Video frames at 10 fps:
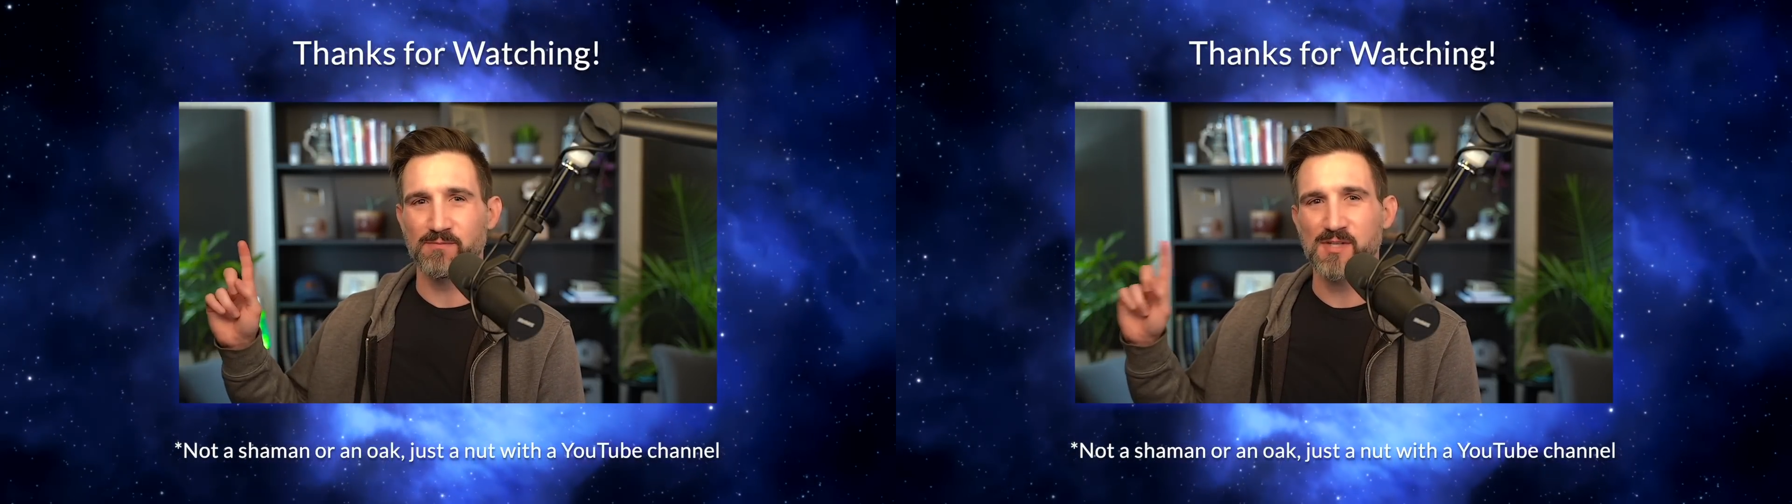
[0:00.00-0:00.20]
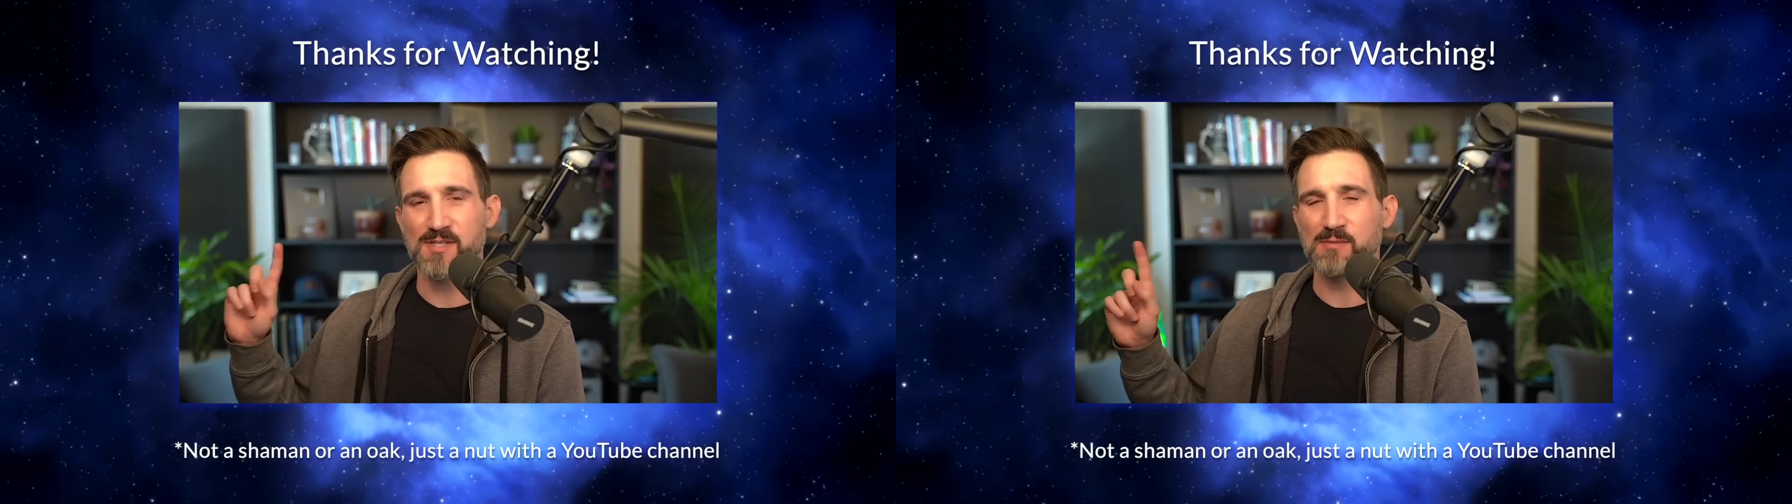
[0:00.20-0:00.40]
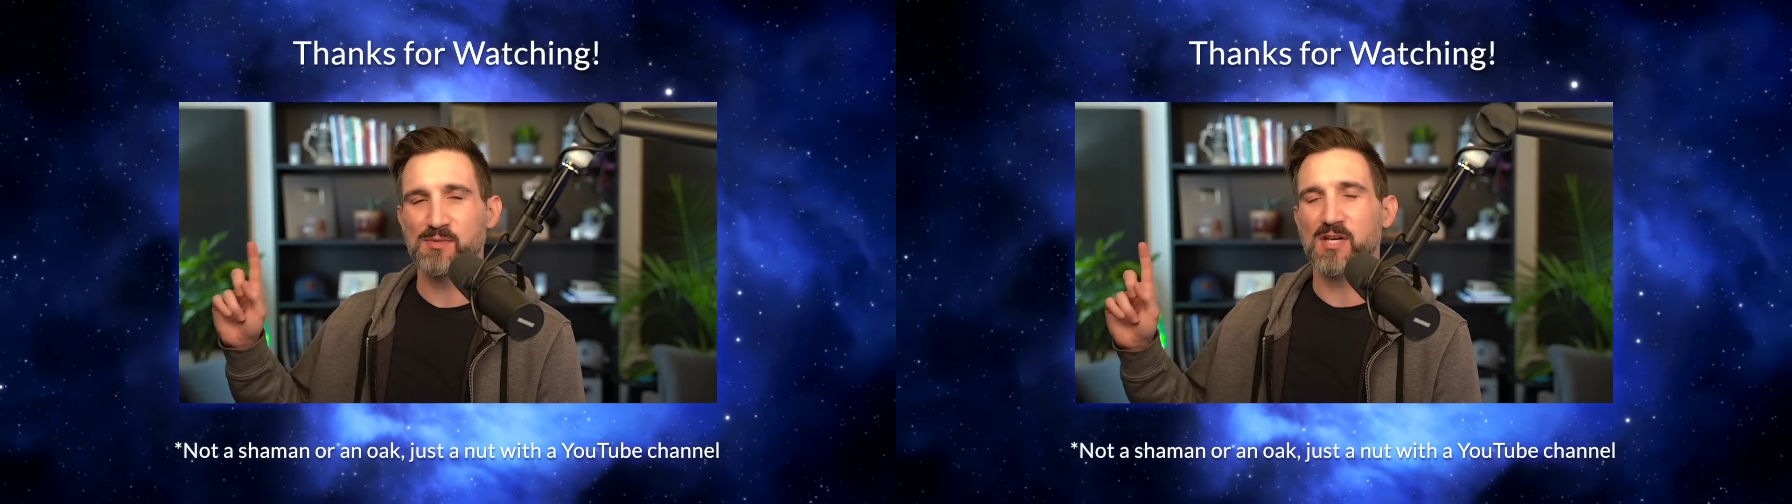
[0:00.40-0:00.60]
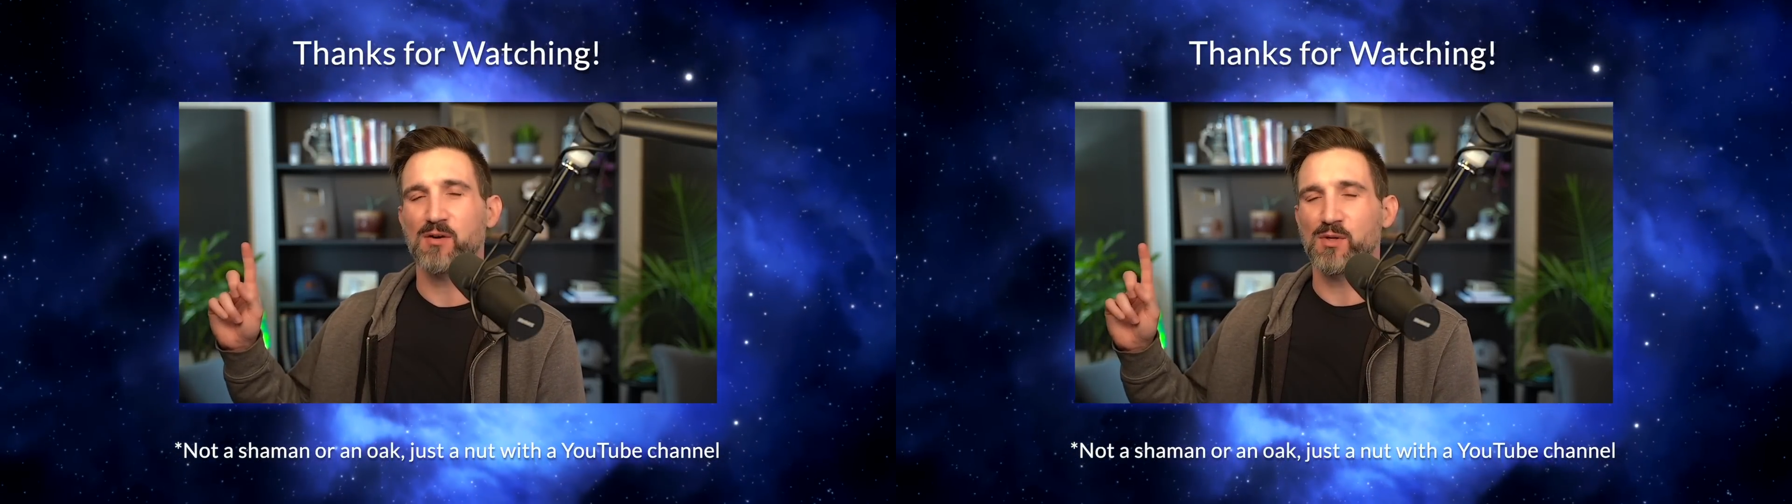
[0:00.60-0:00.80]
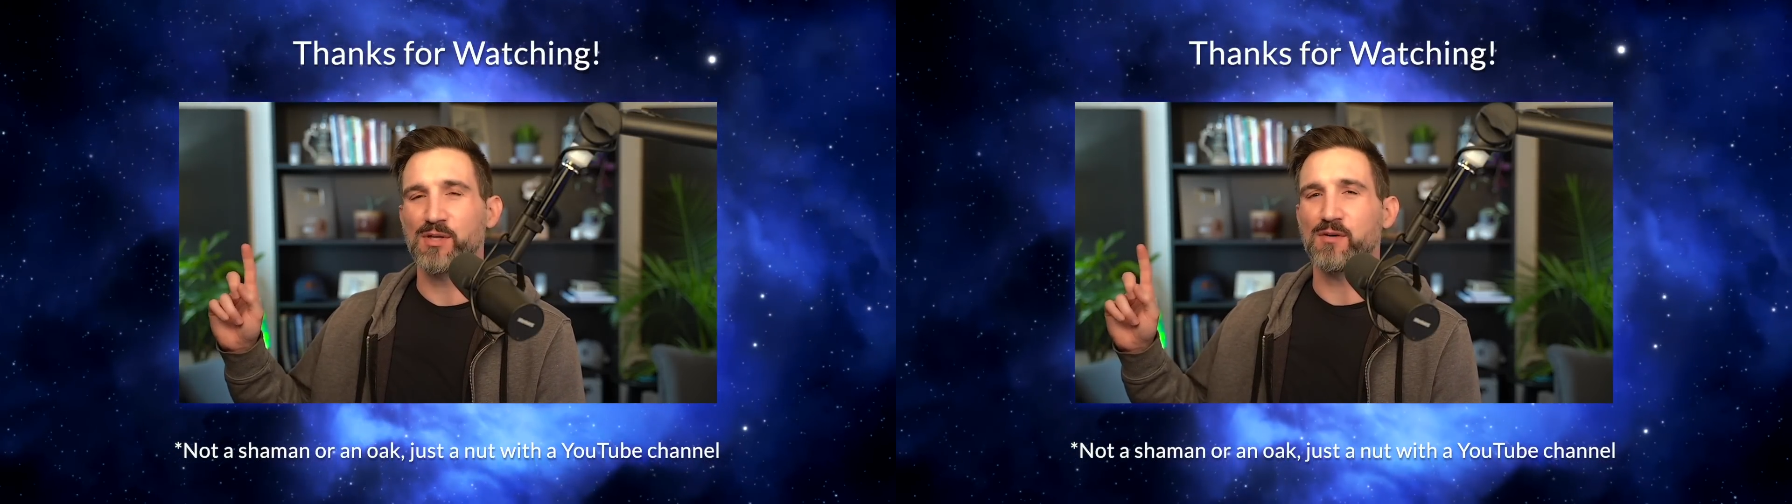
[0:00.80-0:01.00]
This seems like a
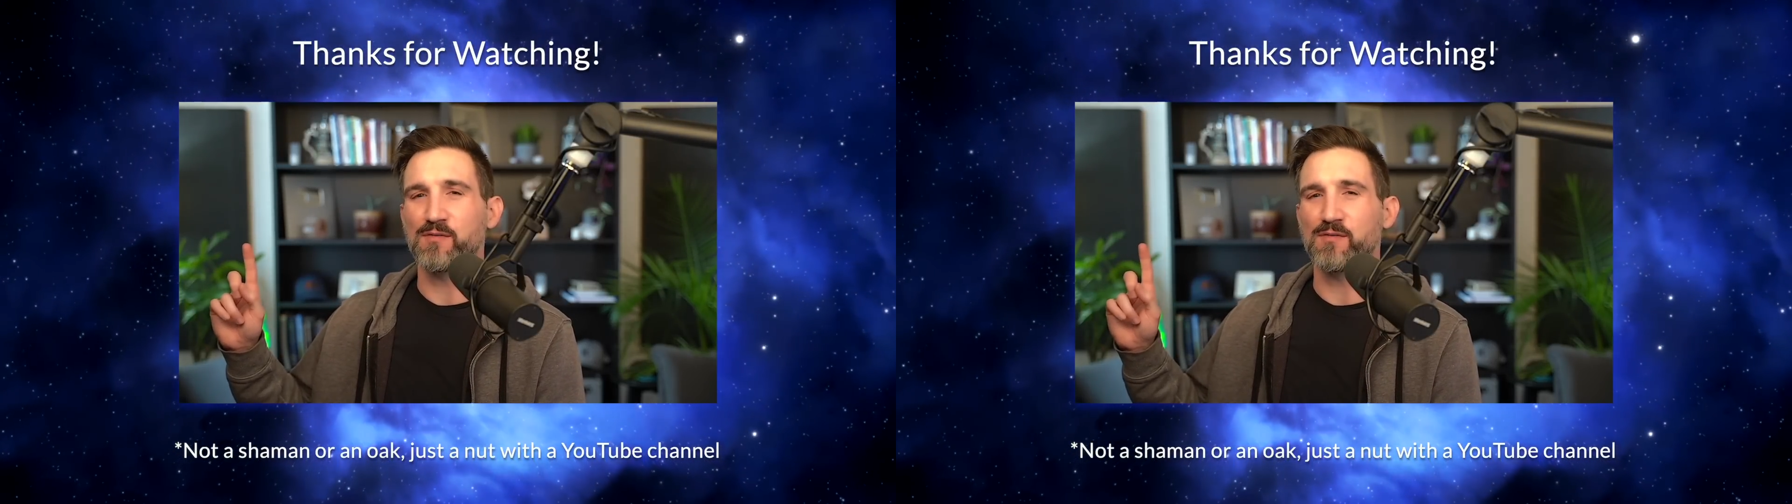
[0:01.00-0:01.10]
really good